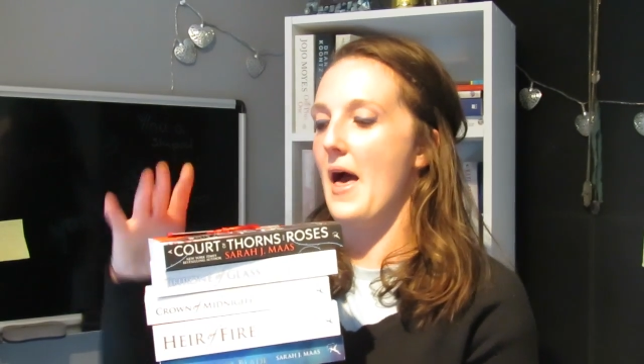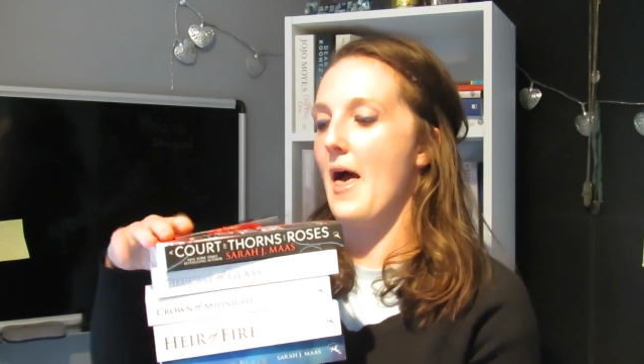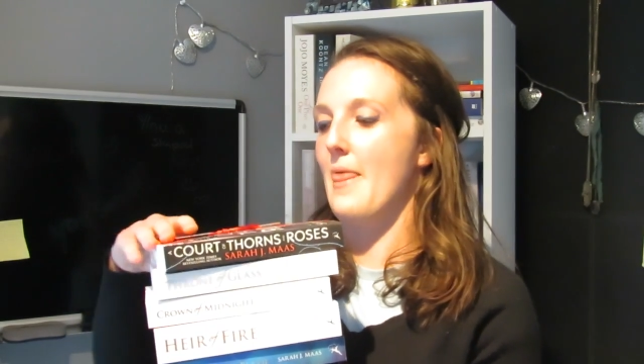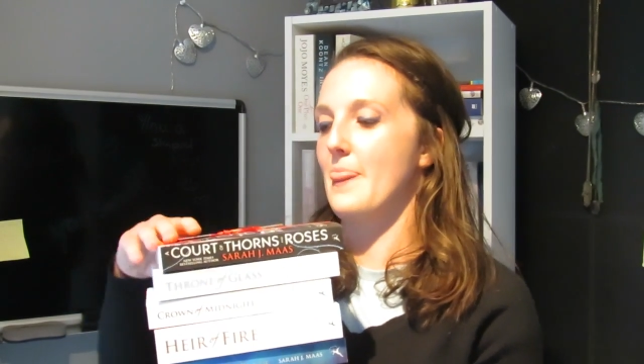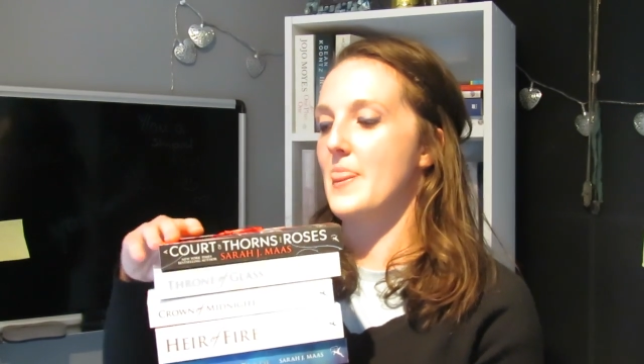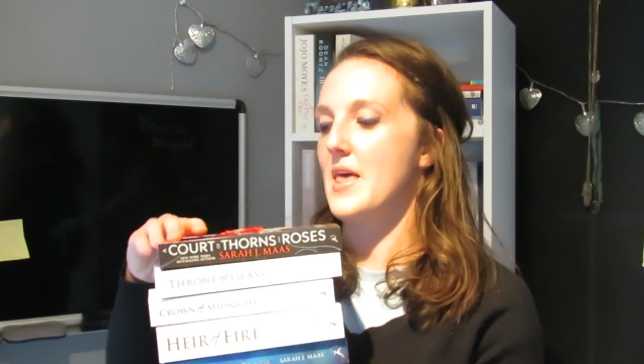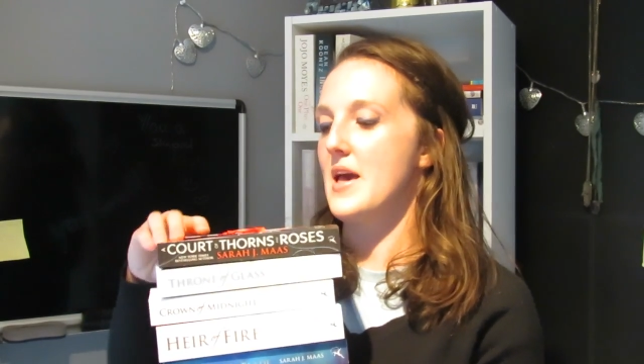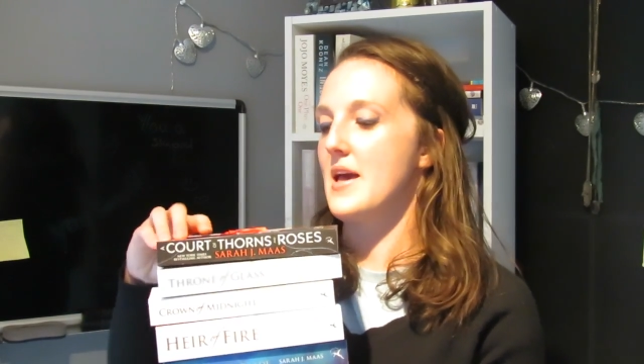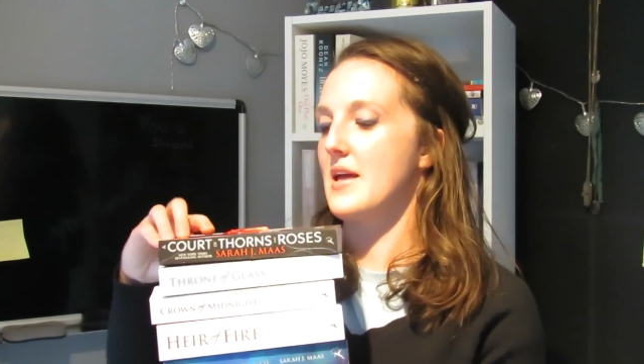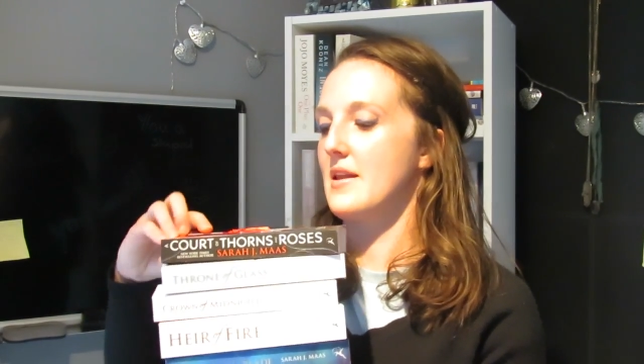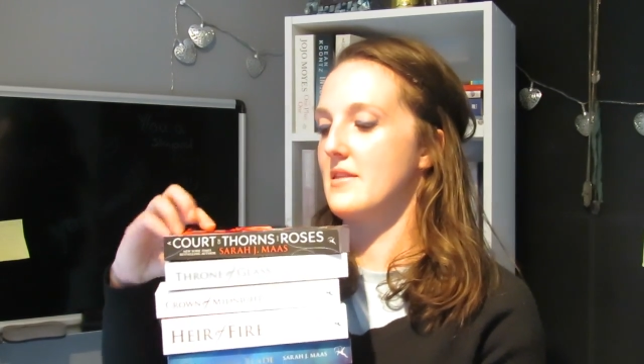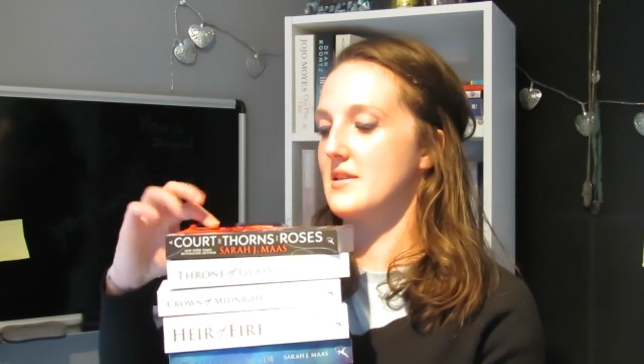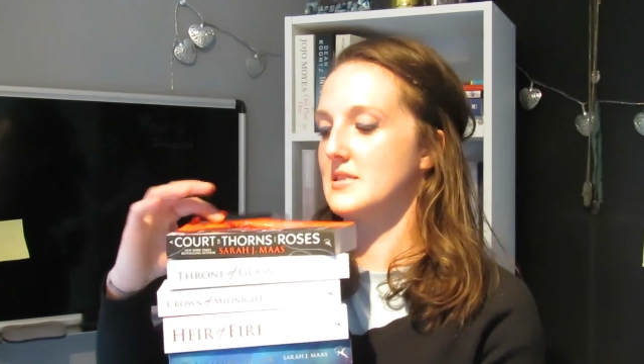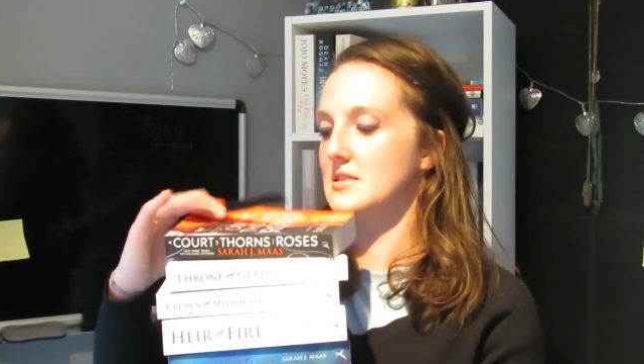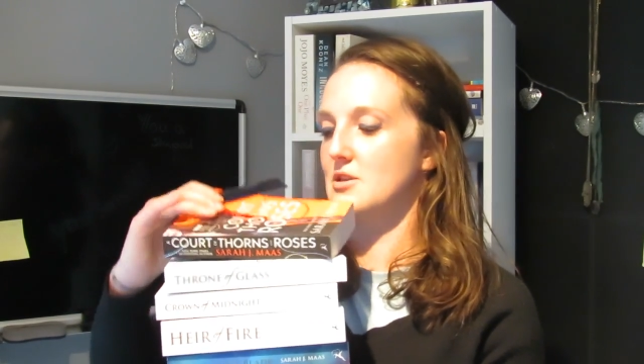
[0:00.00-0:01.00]
then
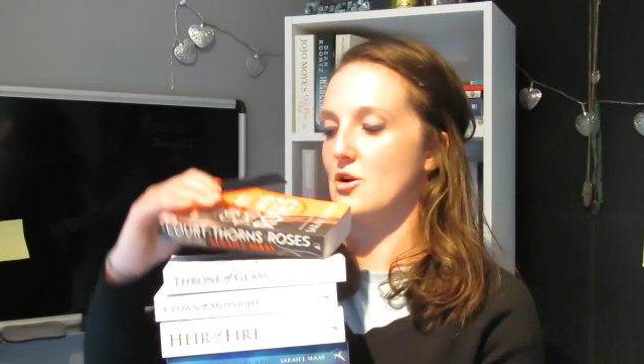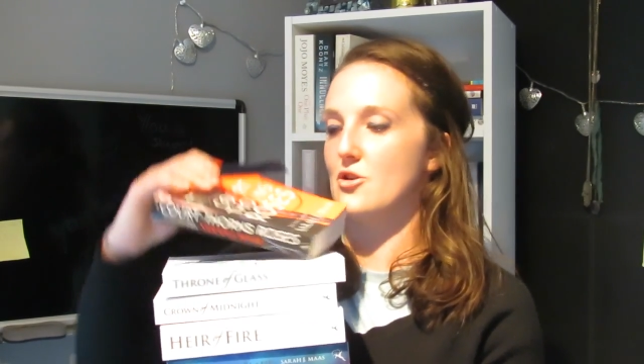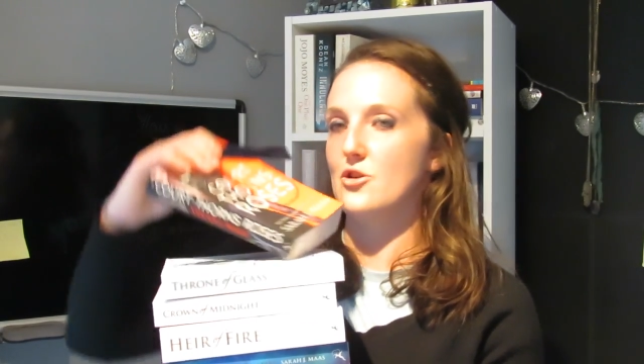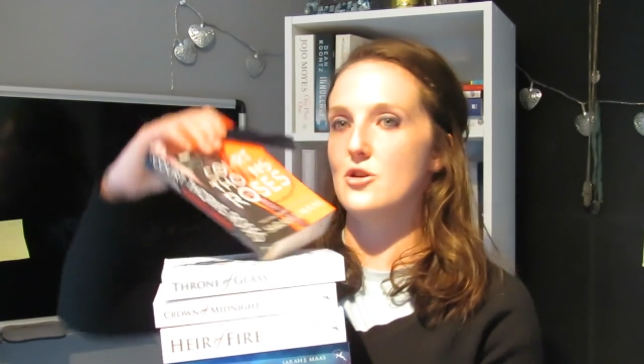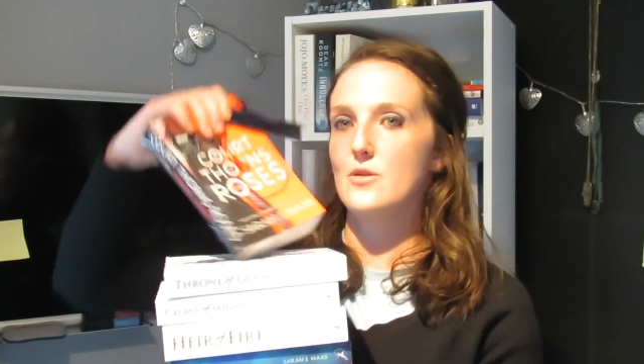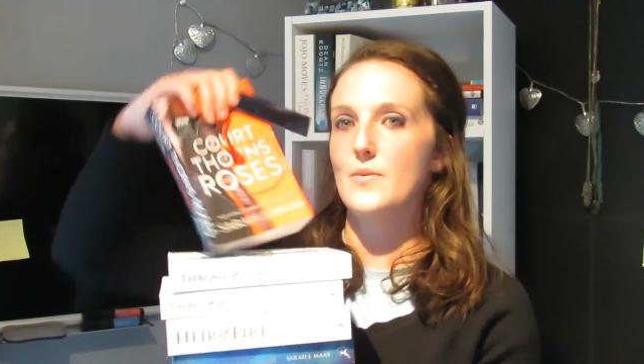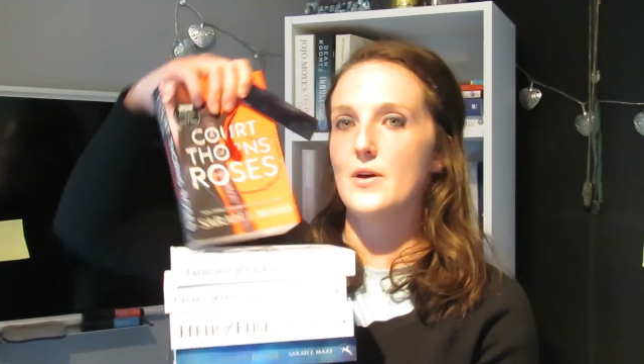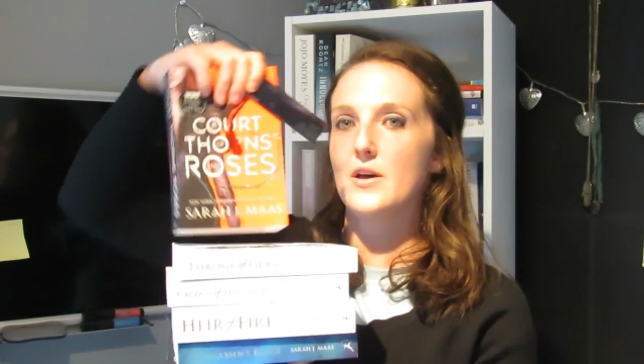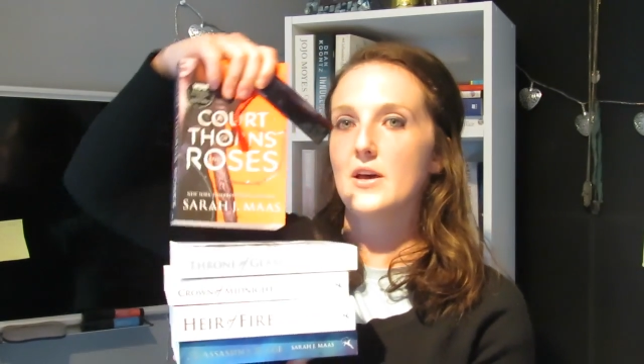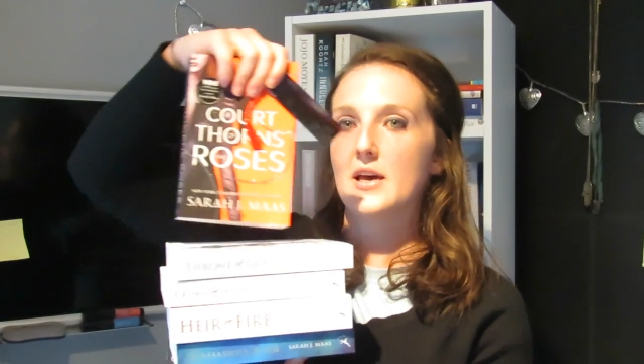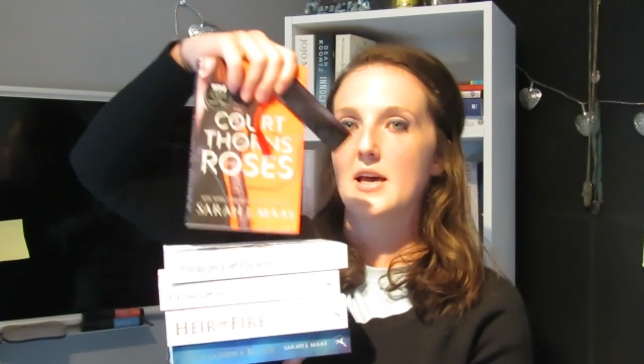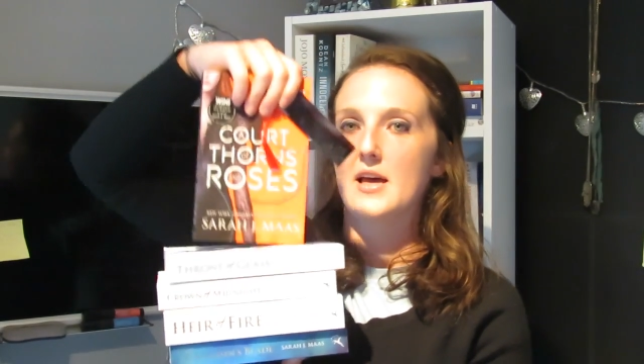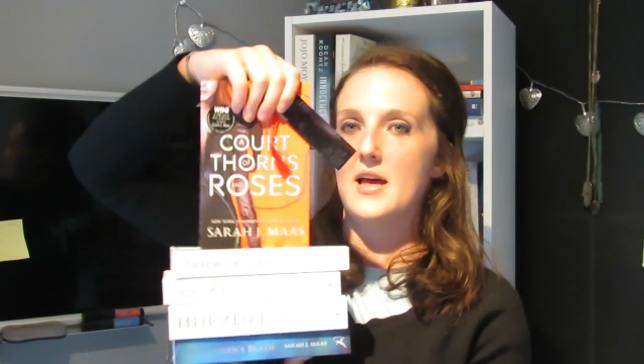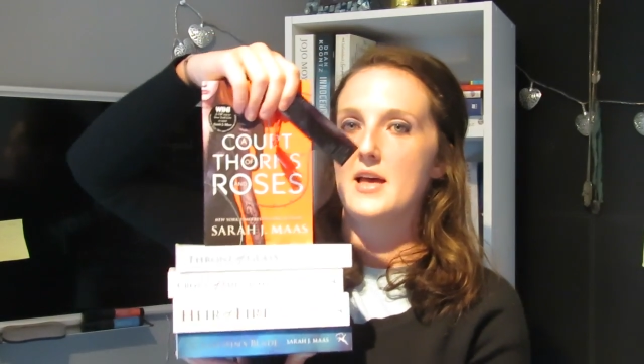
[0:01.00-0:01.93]
this is her new book.